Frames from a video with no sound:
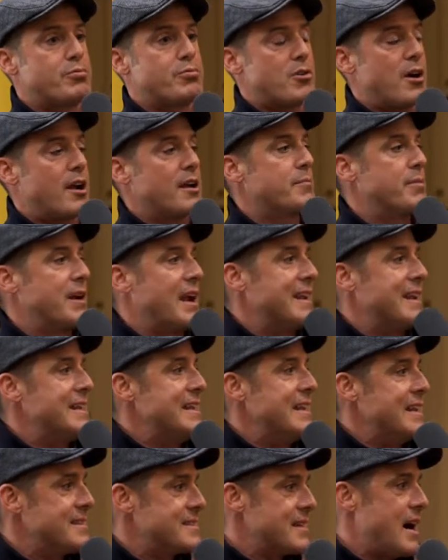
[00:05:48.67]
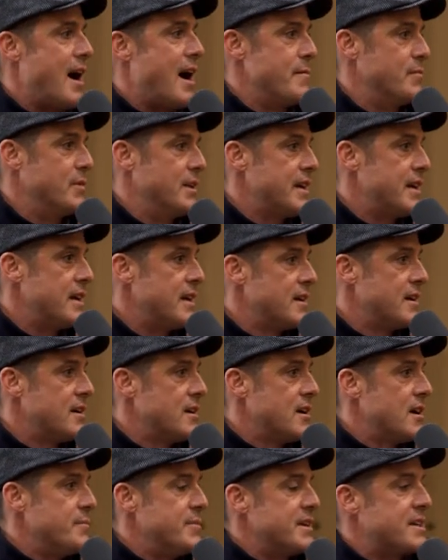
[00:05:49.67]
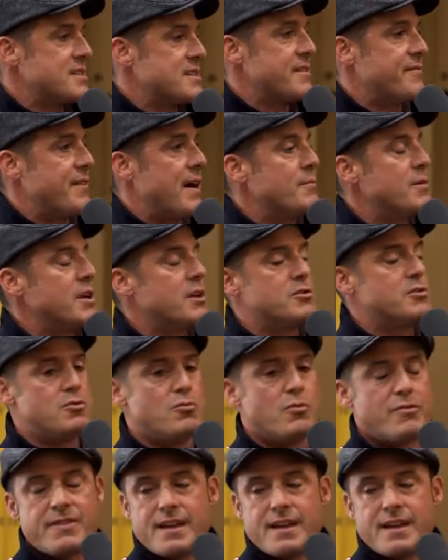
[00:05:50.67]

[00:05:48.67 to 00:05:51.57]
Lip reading: product, but I need it timely. Because if I'm going to do